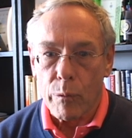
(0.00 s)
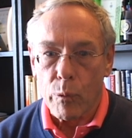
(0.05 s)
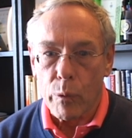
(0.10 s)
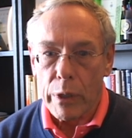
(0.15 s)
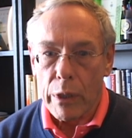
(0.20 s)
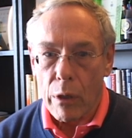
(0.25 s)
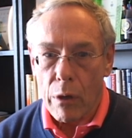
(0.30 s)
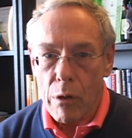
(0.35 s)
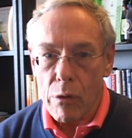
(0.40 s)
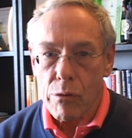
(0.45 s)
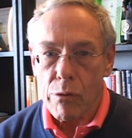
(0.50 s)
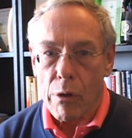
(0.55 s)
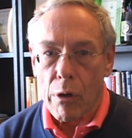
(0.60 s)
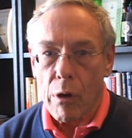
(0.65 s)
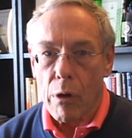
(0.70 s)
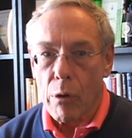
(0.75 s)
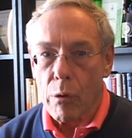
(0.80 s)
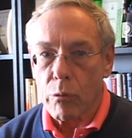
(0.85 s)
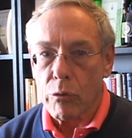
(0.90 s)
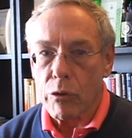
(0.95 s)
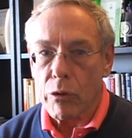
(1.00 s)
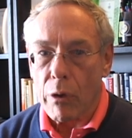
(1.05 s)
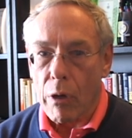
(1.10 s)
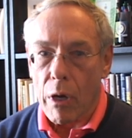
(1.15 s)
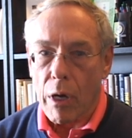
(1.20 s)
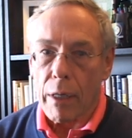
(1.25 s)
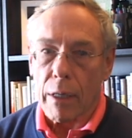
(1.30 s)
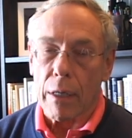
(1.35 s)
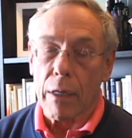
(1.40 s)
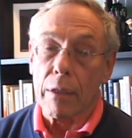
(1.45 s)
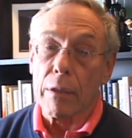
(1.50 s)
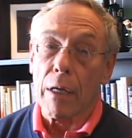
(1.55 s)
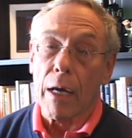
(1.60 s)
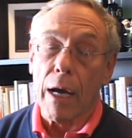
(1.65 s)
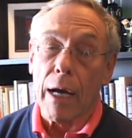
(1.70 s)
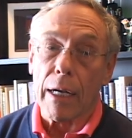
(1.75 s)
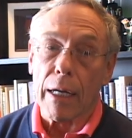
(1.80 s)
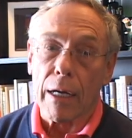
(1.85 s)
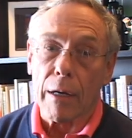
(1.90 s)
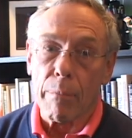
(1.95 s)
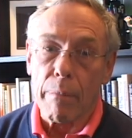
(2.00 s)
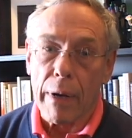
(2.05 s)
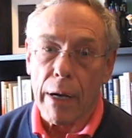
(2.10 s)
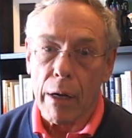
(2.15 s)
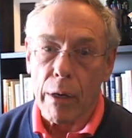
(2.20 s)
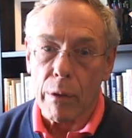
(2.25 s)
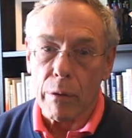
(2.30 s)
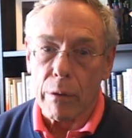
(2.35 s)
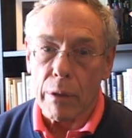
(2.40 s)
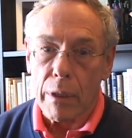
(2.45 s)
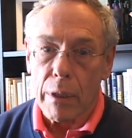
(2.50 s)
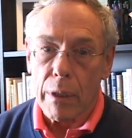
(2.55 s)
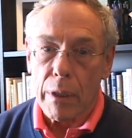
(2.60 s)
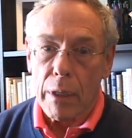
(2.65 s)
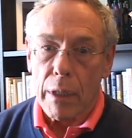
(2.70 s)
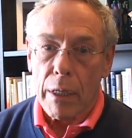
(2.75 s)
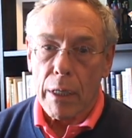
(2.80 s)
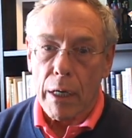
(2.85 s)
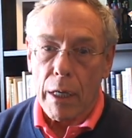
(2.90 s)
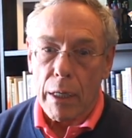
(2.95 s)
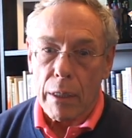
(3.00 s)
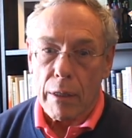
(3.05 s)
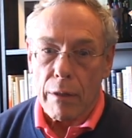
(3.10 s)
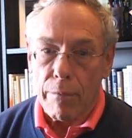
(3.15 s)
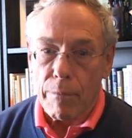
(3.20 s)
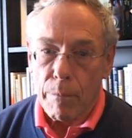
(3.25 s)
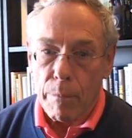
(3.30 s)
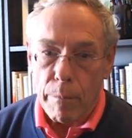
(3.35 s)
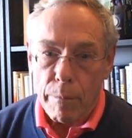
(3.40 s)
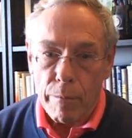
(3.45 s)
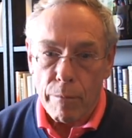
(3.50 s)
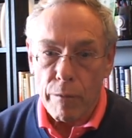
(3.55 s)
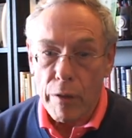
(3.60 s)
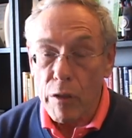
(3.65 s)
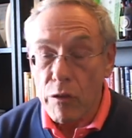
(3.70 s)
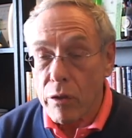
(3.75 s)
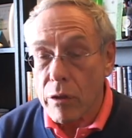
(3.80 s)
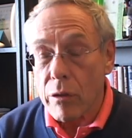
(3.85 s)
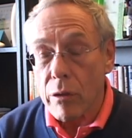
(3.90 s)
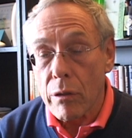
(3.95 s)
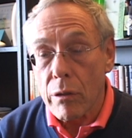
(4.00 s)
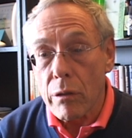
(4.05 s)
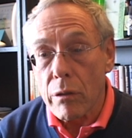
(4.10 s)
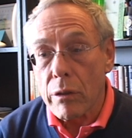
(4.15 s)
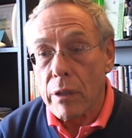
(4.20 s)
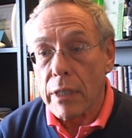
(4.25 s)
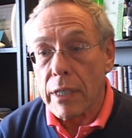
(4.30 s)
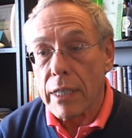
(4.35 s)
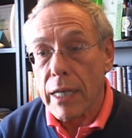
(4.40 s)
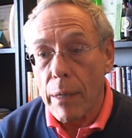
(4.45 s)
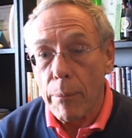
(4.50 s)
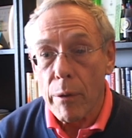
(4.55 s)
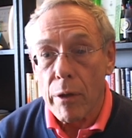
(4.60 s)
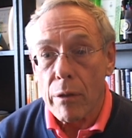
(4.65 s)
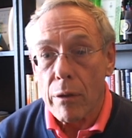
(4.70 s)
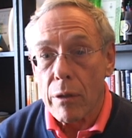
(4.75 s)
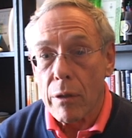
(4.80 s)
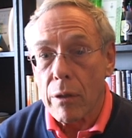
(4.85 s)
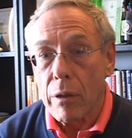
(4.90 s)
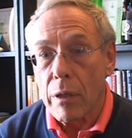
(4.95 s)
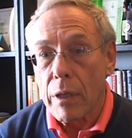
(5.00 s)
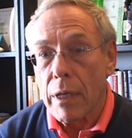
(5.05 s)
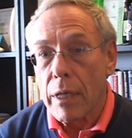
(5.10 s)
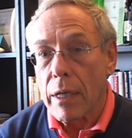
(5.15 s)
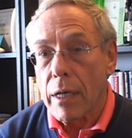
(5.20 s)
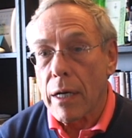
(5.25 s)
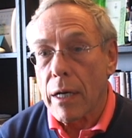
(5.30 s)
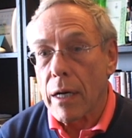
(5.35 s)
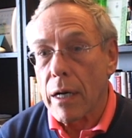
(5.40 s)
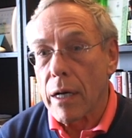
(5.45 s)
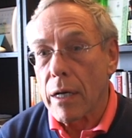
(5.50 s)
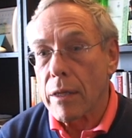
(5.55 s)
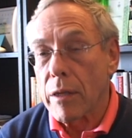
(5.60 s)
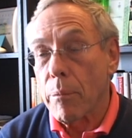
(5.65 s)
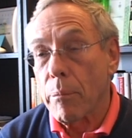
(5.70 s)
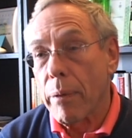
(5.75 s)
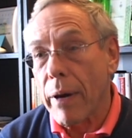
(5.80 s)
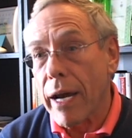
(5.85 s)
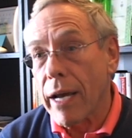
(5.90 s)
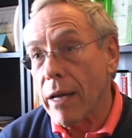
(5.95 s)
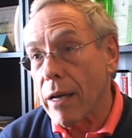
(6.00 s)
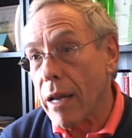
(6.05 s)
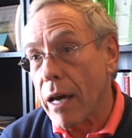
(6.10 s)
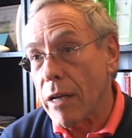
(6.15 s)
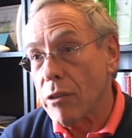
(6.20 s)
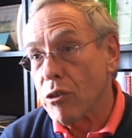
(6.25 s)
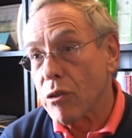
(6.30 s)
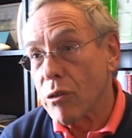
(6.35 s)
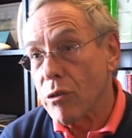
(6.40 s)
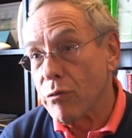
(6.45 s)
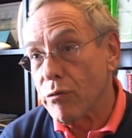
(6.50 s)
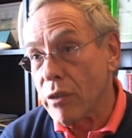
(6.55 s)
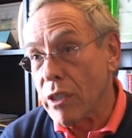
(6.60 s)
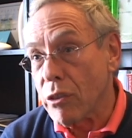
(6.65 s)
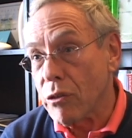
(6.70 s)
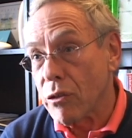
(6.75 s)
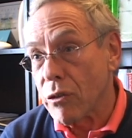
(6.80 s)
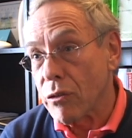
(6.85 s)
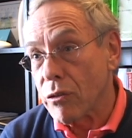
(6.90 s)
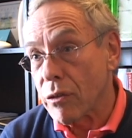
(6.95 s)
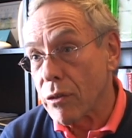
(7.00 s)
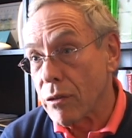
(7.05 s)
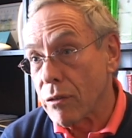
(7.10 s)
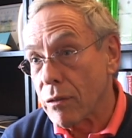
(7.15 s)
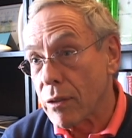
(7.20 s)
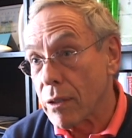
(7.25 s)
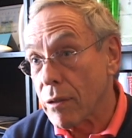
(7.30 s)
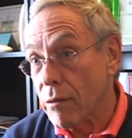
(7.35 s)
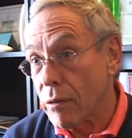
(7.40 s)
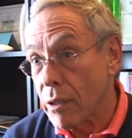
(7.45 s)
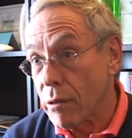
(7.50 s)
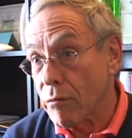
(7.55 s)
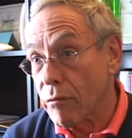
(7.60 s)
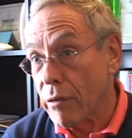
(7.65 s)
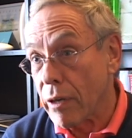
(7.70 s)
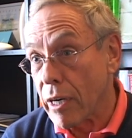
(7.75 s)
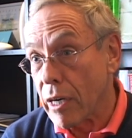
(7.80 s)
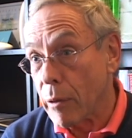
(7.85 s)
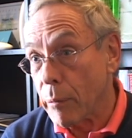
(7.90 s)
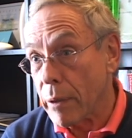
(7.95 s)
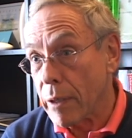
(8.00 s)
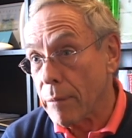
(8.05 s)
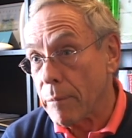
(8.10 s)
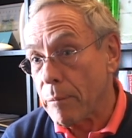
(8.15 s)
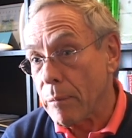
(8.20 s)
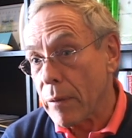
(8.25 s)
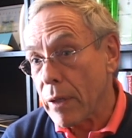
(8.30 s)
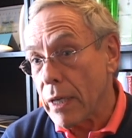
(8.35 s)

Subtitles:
We also talk a lot about the physical, the chemical, the biological features of the environment,